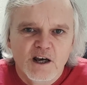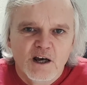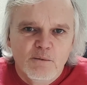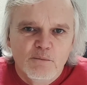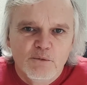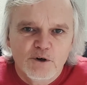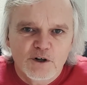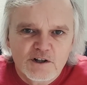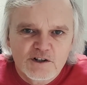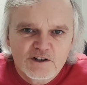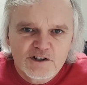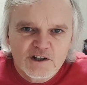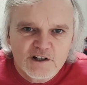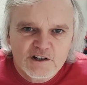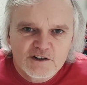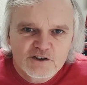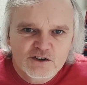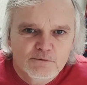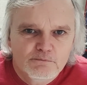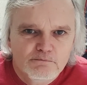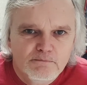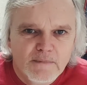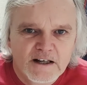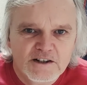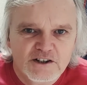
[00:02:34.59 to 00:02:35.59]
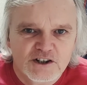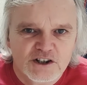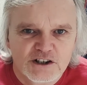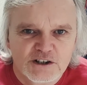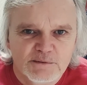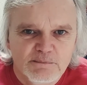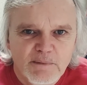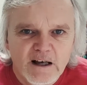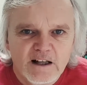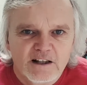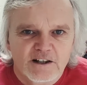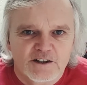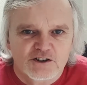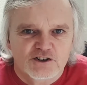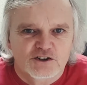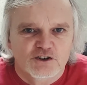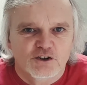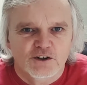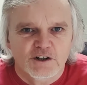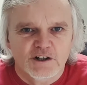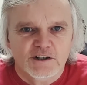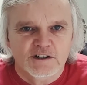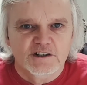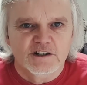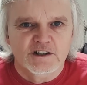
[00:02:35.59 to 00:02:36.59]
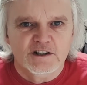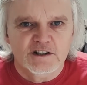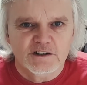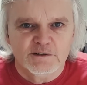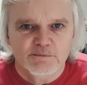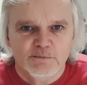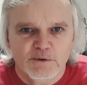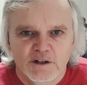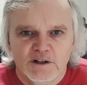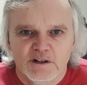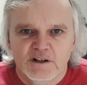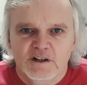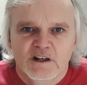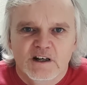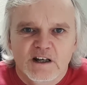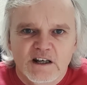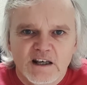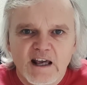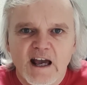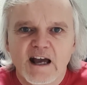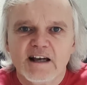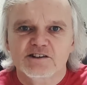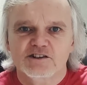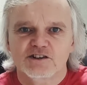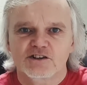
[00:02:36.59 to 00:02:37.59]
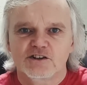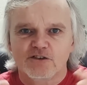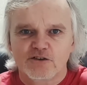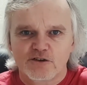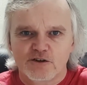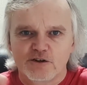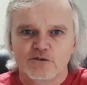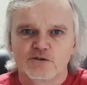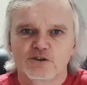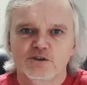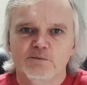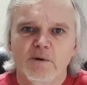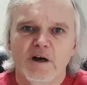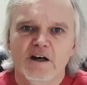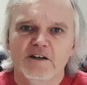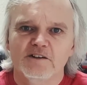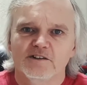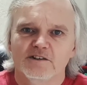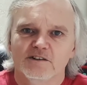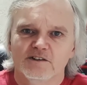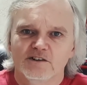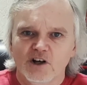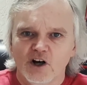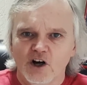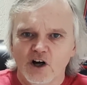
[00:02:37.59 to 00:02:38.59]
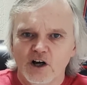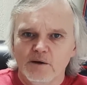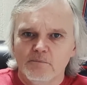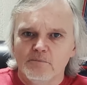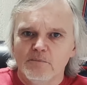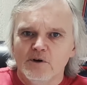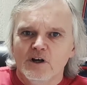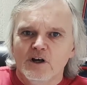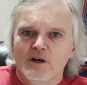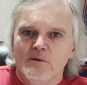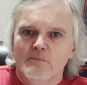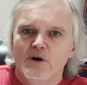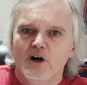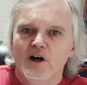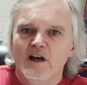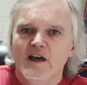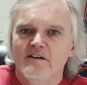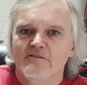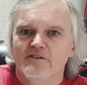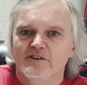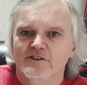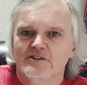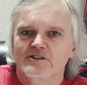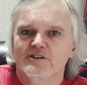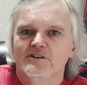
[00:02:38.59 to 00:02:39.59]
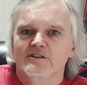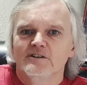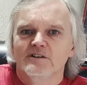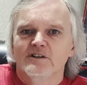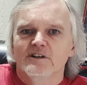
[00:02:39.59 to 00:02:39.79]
but instead of some magic spell that's done it, he's been cast through space and time by Evert.